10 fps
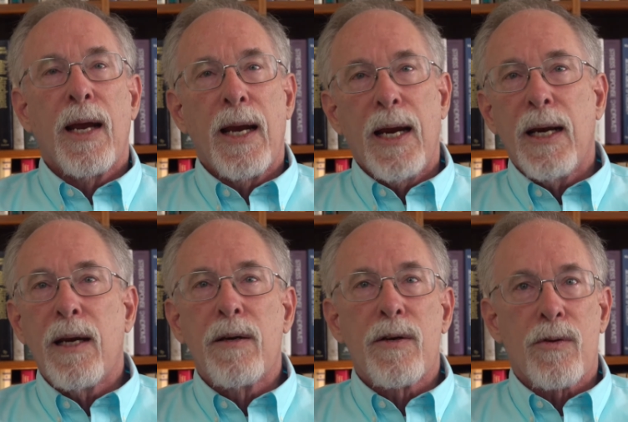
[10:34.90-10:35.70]

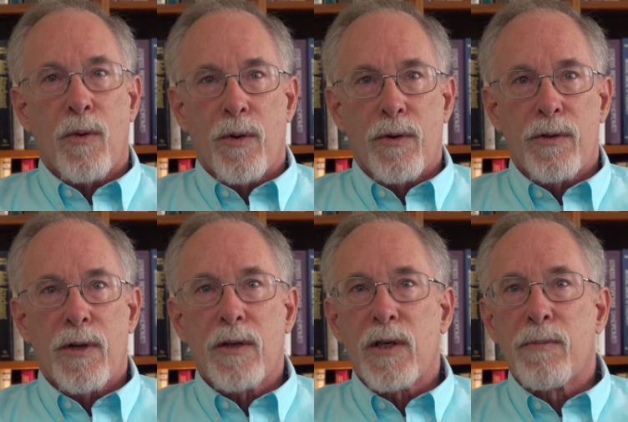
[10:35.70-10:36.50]
Eating disorders
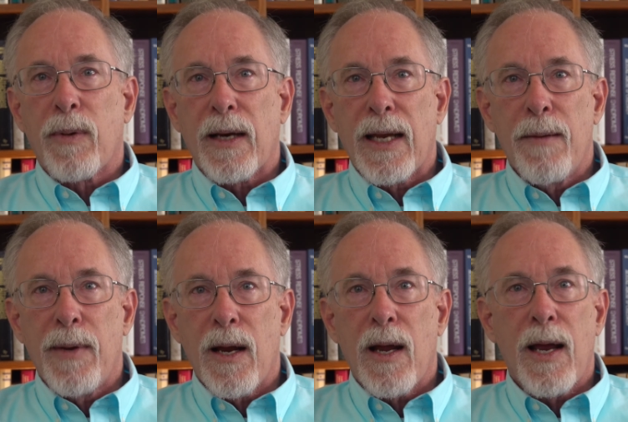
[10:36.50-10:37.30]
such as
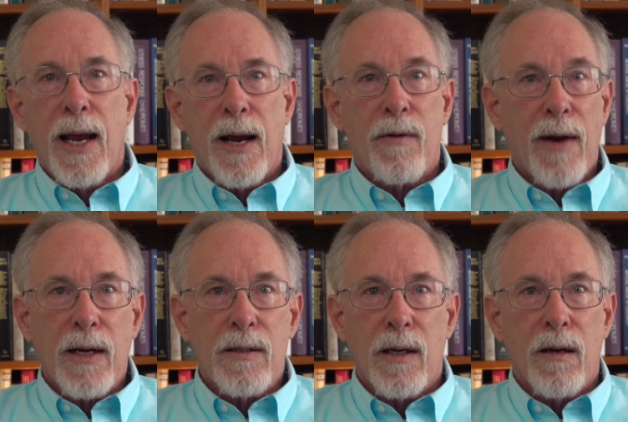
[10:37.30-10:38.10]
bulimia and
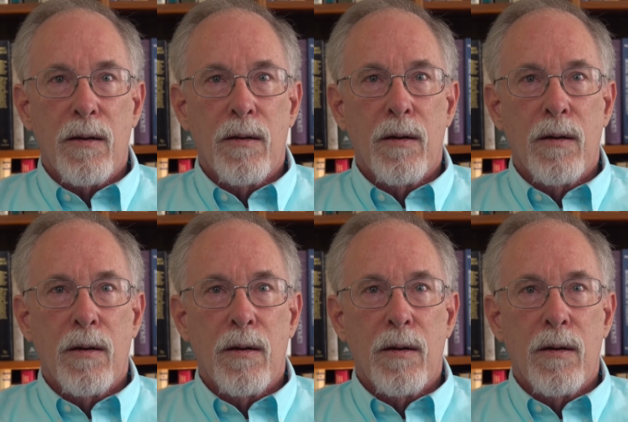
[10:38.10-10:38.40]
anorexia,